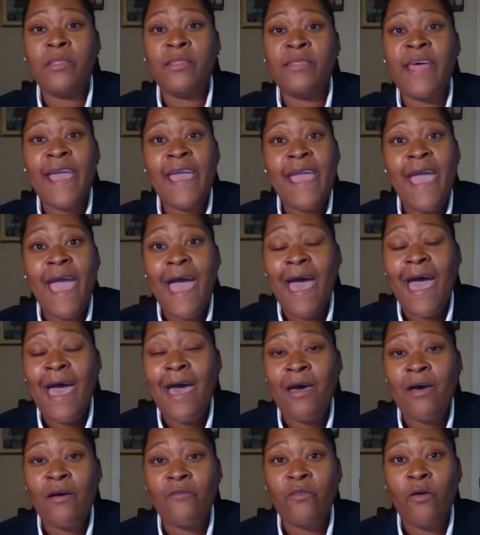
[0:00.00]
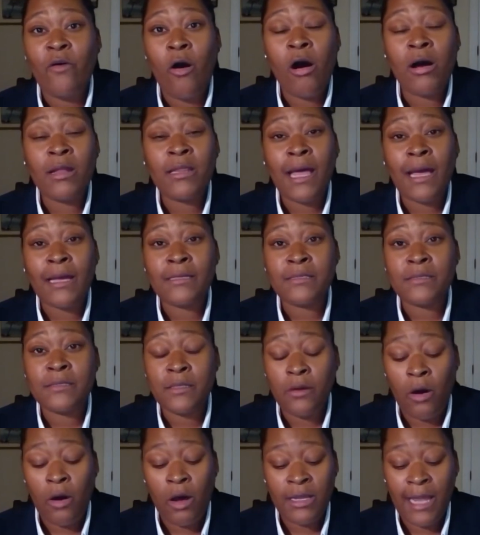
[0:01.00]
they have online
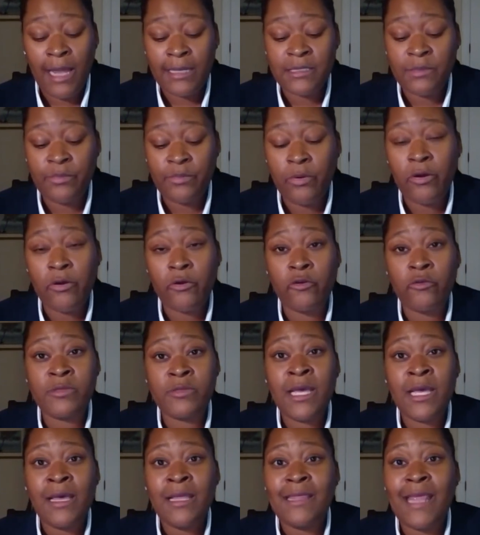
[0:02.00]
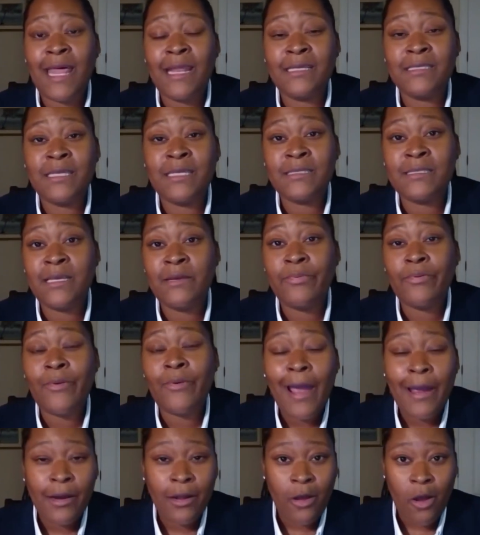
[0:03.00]
support groups that existed
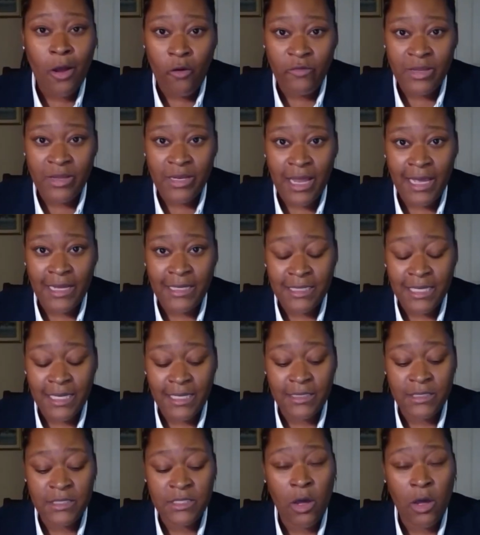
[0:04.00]
prior to COVID-19.